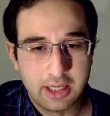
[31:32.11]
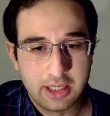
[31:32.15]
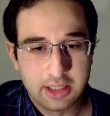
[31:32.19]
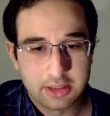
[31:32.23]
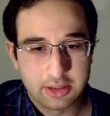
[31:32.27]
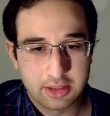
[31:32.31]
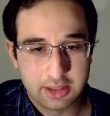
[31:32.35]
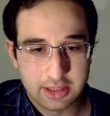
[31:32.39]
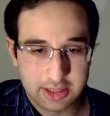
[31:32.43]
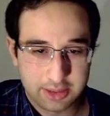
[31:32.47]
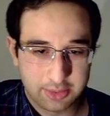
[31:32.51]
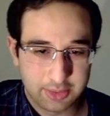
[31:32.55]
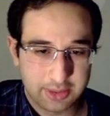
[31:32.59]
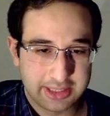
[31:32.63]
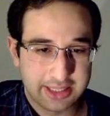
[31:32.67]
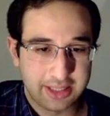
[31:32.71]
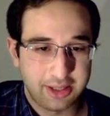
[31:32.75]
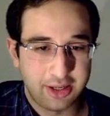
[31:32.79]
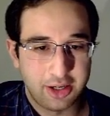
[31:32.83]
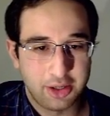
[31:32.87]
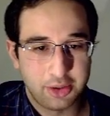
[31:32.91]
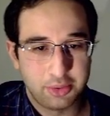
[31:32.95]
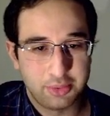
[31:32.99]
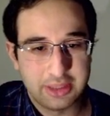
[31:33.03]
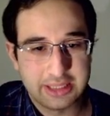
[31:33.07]
So this was
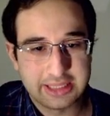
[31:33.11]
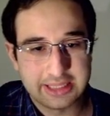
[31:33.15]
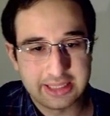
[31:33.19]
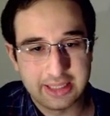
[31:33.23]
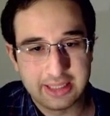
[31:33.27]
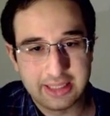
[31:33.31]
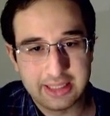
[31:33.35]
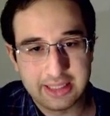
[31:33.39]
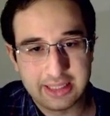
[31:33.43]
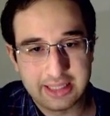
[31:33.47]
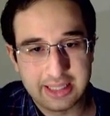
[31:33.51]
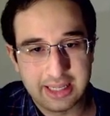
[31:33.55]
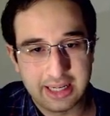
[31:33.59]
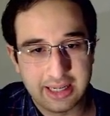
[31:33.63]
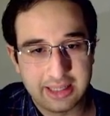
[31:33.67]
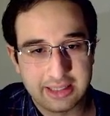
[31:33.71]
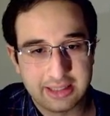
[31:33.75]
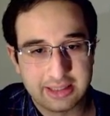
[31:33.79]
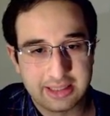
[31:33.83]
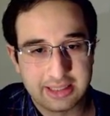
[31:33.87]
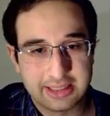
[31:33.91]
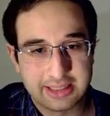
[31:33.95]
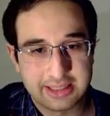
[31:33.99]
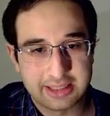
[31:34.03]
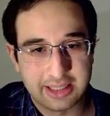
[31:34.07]
another reason he didn't
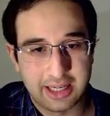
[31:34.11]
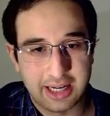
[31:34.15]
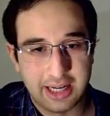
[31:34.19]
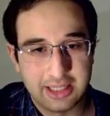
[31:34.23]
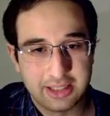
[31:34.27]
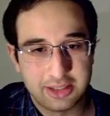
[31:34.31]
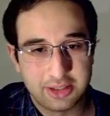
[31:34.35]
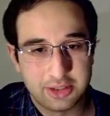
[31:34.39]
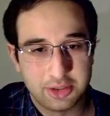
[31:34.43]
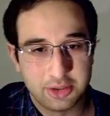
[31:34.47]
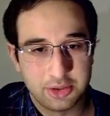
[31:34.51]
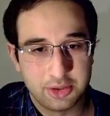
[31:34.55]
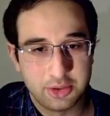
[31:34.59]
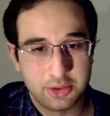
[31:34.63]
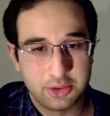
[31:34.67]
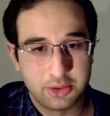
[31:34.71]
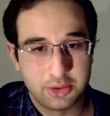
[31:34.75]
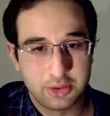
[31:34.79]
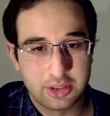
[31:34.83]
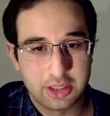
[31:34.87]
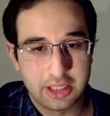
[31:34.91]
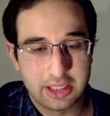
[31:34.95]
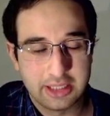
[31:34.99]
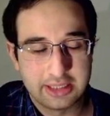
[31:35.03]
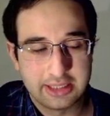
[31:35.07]
decide
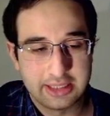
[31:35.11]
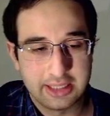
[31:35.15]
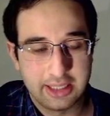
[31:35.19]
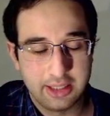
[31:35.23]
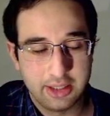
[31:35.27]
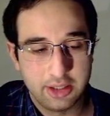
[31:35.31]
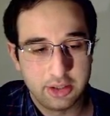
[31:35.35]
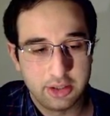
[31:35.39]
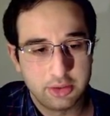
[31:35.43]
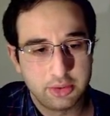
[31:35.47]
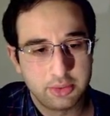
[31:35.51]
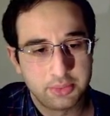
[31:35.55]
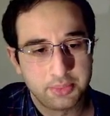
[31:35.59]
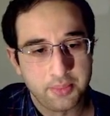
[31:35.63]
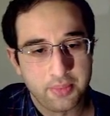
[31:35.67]
to continue.